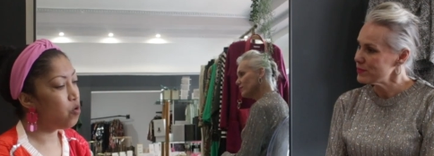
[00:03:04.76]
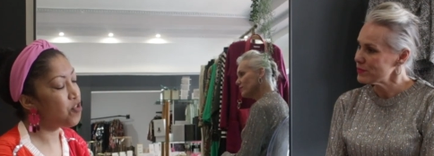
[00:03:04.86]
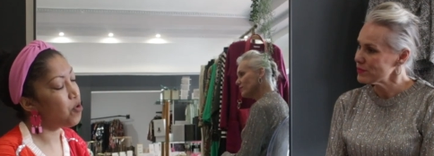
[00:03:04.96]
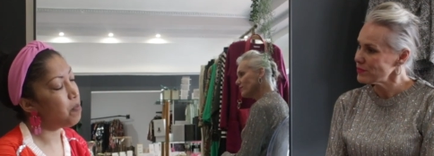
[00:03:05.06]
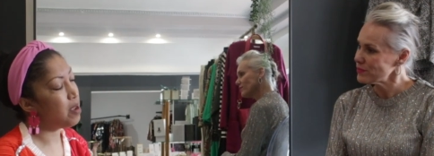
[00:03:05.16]

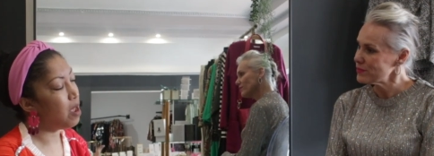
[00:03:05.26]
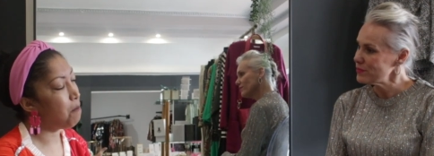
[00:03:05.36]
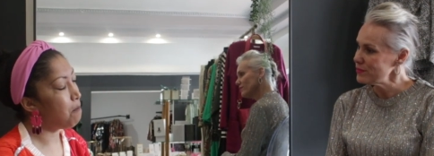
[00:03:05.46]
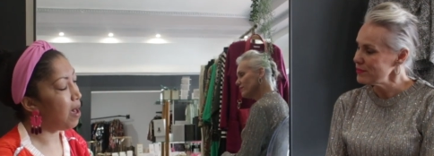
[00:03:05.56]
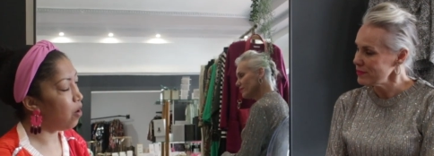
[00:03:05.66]
Speaker 1: also been
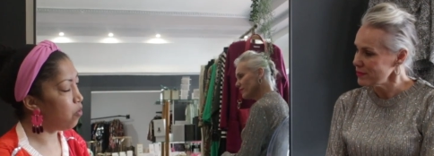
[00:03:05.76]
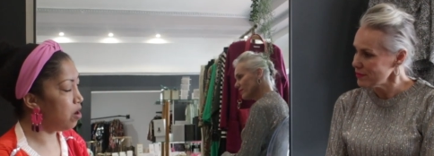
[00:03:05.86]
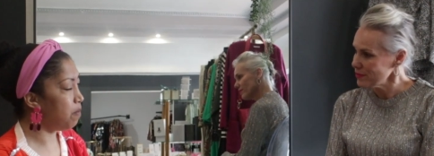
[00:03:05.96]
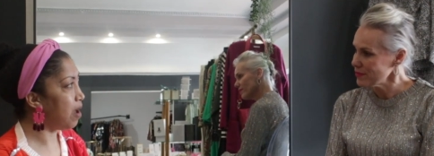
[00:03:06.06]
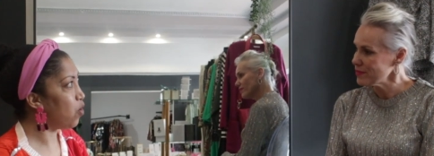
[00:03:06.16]

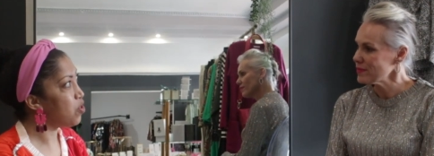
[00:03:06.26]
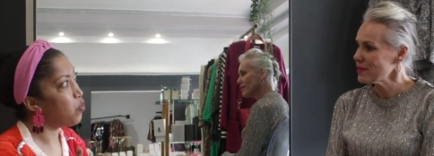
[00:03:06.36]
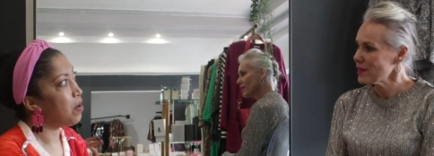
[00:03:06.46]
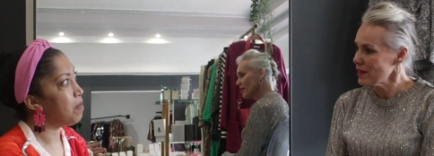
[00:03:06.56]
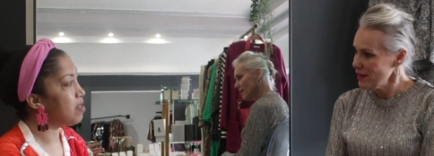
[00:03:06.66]
empowered by all the
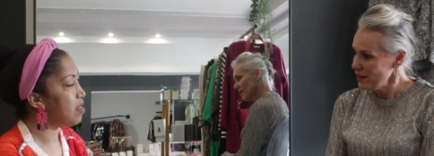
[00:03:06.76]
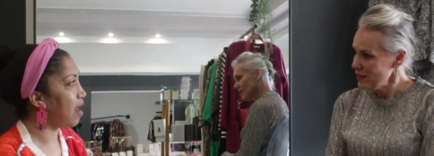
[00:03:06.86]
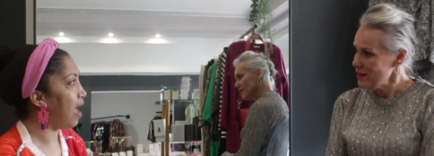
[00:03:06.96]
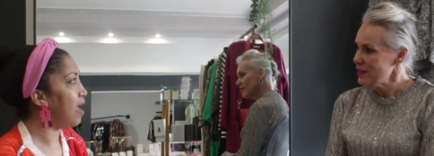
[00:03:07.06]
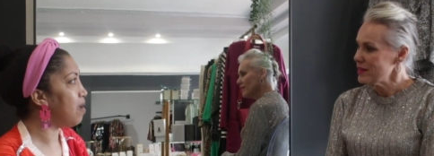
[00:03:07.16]
women
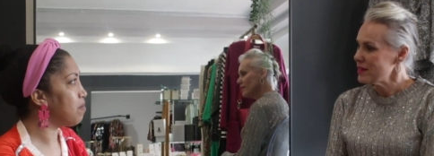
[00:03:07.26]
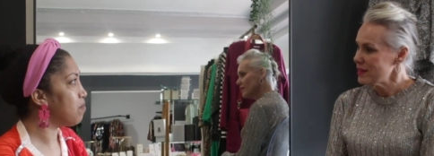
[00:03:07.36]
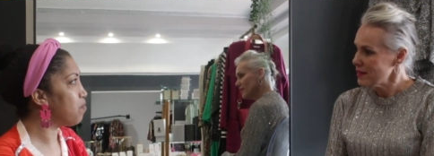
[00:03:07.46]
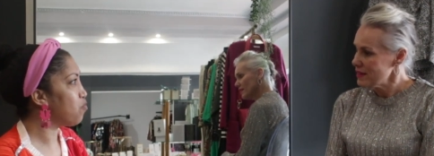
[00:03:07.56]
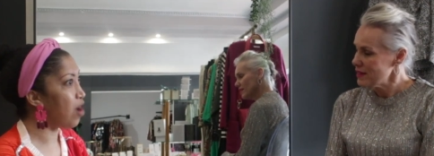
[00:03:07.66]
that I
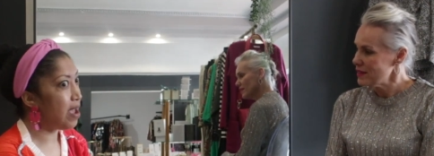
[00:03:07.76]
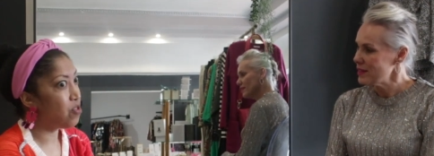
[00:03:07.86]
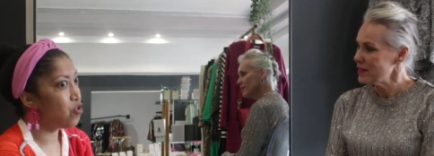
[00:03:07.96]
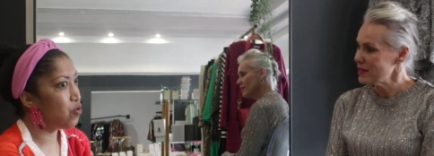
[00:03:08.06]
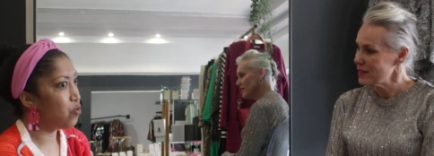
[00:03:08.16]
am
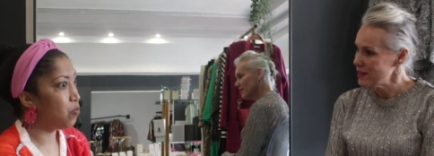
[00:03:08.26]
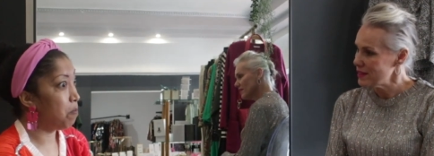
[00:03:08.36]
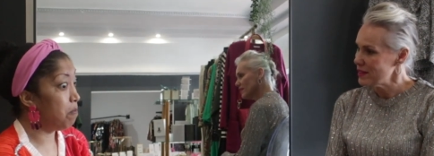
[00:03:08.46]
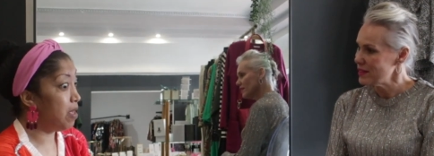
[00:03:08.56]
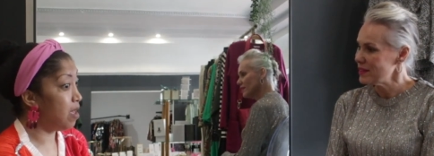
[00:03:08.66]
trying to
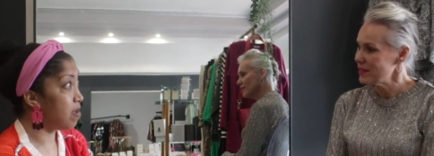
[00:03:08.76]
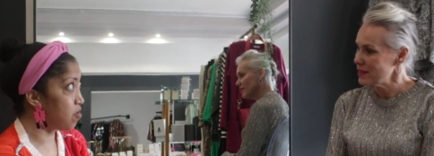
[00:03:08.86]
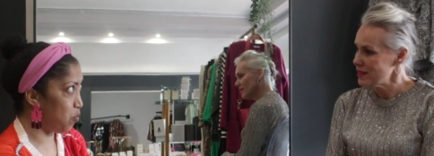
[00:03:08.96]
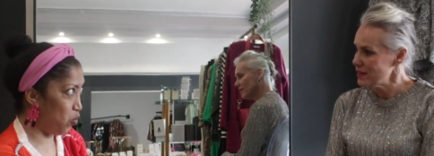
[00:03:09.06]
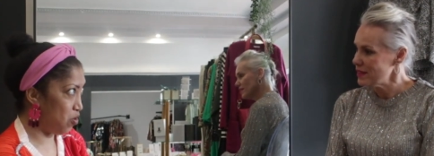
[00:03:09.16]
be a
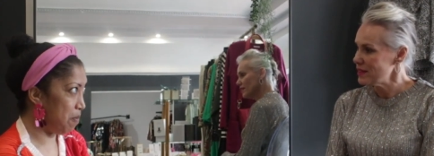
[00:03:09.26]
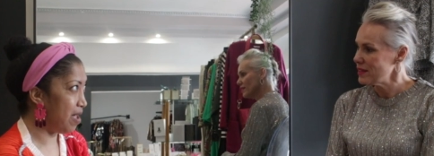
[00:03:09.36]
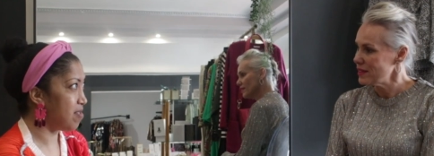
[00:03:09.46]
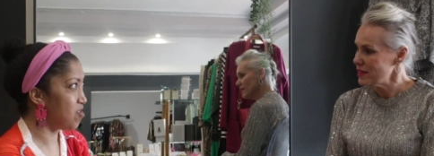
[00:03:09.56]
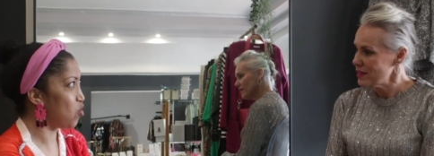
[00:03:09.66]
support
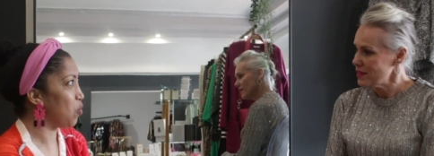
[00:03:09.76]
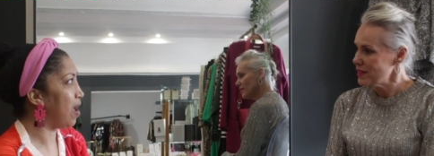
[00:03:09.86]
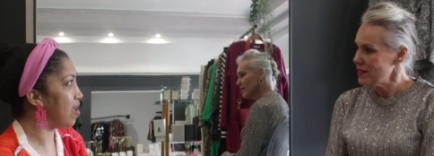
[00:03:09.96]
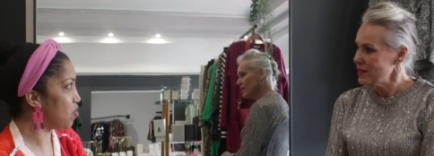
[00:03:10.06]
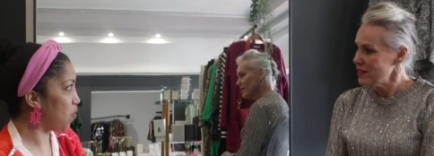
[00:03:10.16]
base to
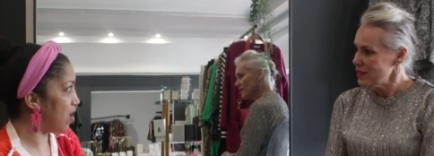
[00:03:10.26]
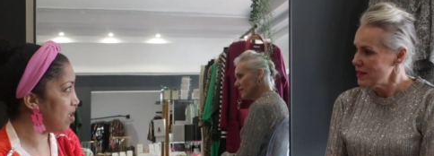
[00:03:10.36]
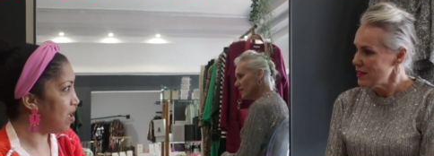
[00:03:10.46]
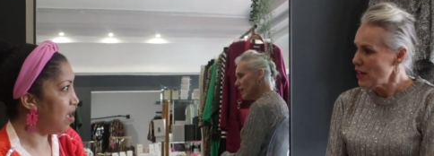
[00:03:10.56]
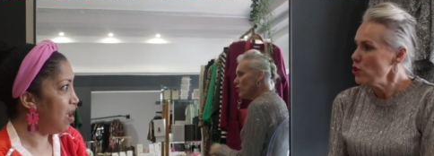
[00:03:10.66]
as
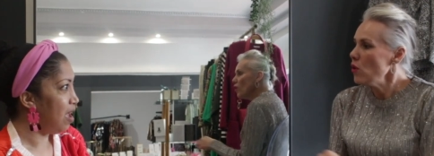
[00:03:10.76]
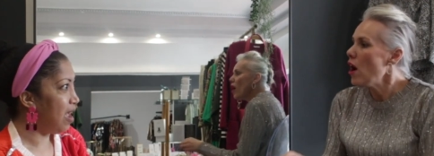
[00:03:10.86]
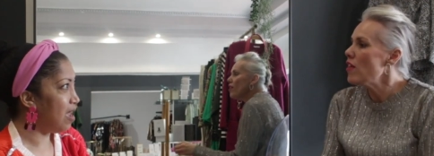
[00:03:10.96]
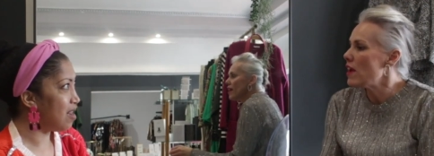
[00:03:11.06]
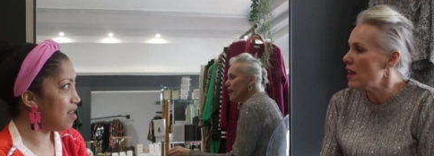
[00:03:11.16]
well.
Speaker 2: And who
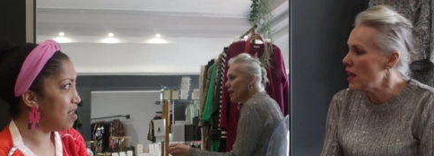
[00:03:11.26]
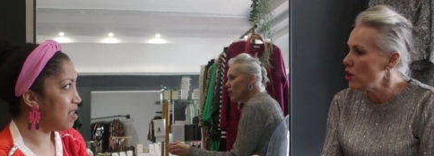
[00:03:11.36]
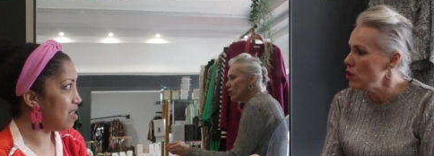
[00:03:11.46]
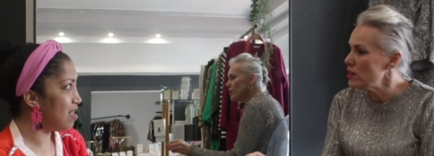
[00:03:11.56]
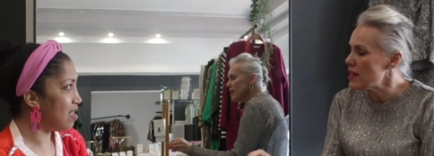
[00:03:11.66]
are they? Like
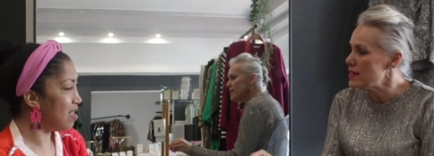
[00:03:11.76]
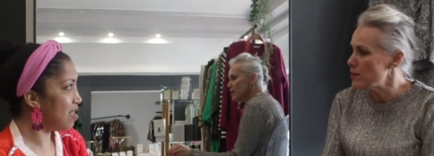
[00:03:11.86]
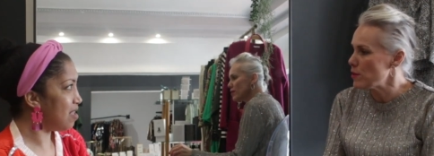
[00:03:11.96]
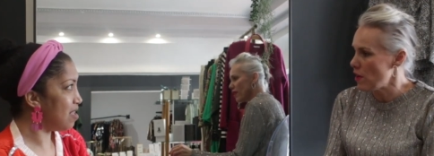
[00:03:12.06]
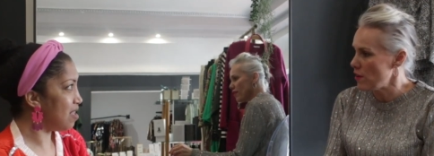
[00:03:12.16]
who is that
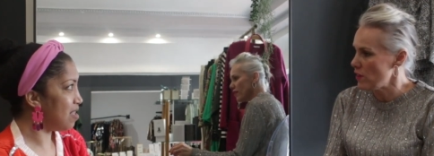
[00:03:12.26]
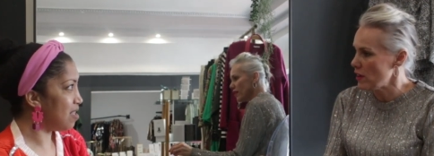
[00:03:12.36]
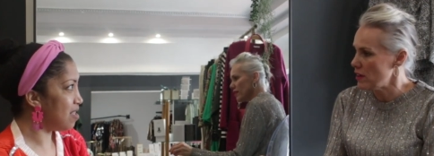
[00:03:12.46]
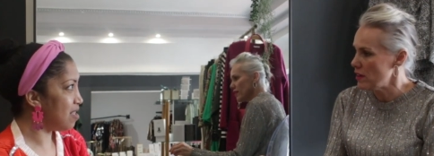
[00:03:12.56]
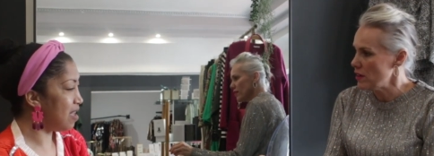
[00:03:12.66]
demographic
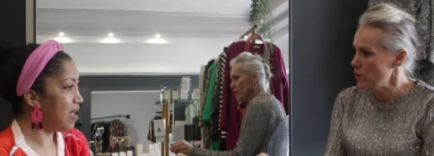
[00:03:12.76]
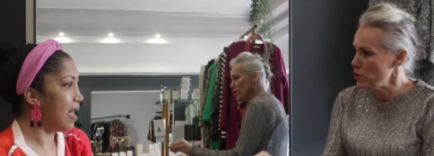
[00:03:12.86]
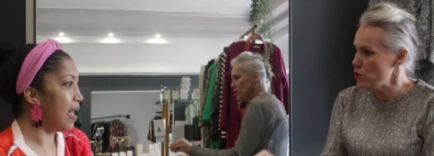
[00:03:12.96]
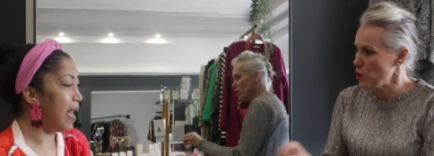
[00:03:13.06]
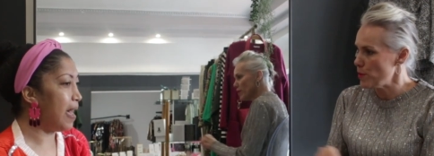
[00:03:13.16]
when
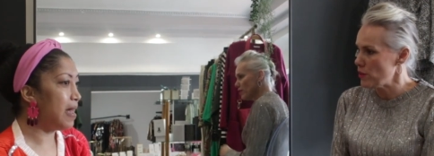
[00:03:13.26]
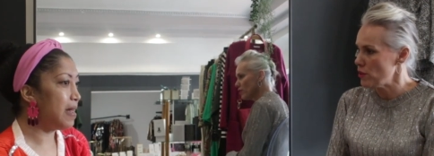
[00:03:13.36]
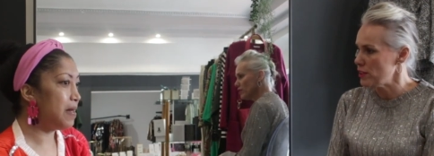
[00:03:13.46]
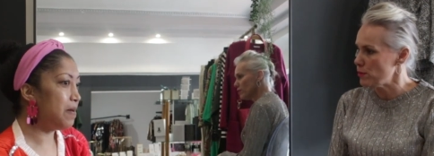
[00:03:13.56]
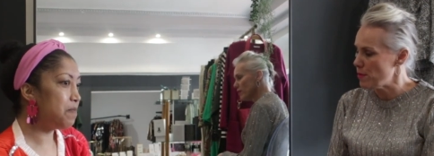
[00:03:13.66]
you talk about
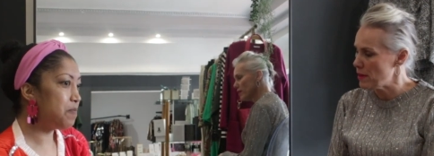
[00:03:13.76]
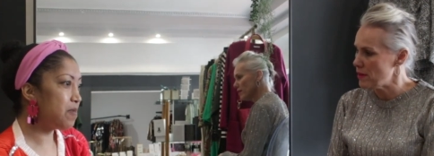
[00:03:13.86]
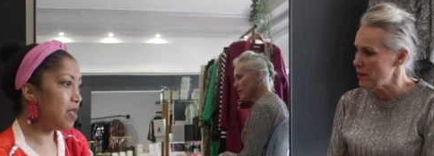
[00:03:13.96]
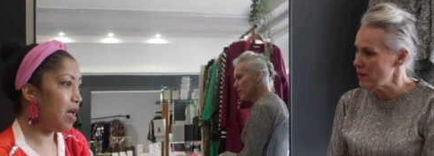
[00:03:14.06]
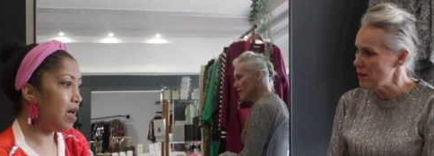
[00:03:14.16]
those
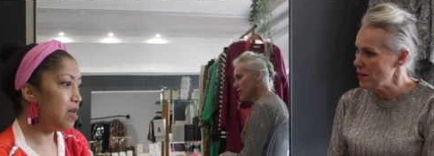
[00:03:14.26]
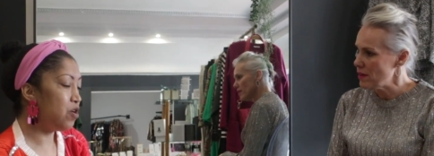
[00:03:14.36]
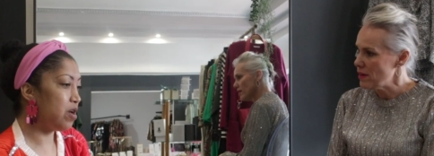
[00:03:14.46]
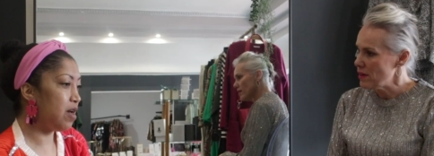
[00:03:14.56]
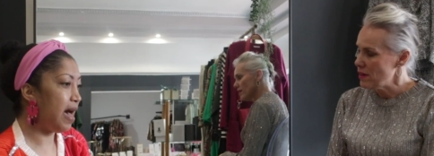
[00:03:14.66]
women?
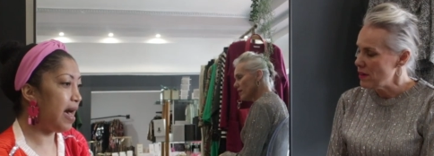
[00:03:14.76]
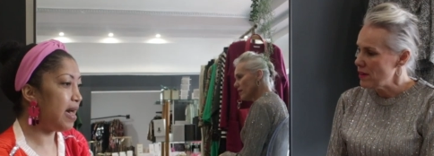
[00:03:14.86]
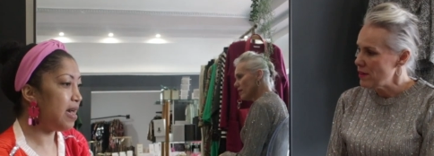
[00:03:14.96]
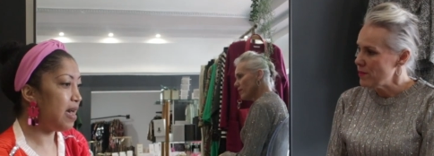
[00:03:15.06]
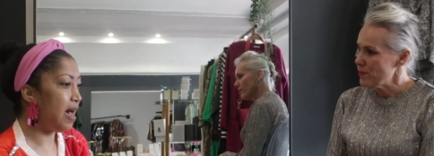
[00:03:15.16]
Speaker 1: Look,
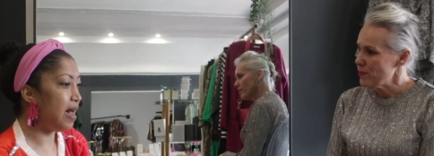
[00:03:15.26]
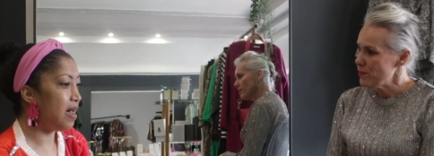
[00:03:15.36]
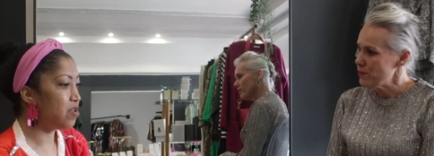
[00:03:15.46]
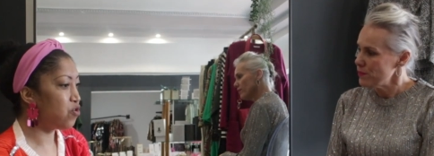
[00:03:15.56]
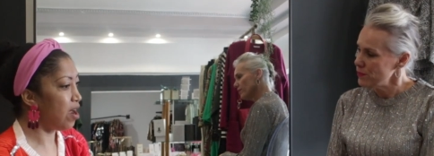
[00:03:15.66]

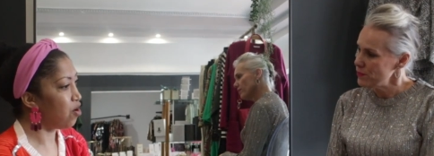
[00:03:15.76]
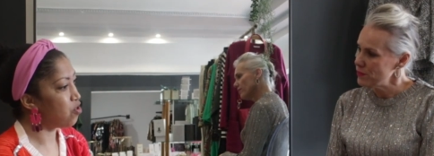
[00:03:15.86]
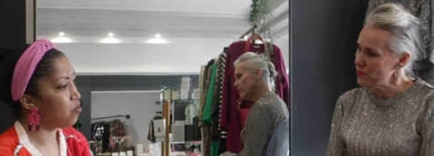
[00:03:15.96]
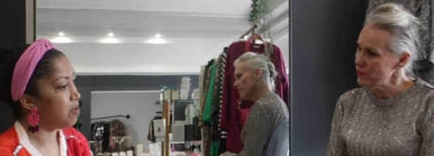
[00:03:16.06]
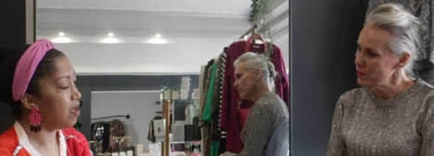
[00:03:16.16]
I try
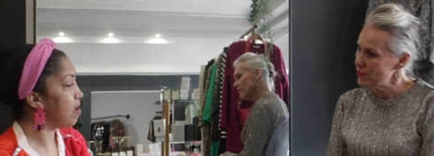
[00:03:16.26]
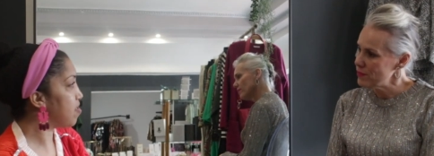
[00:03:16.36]
not to be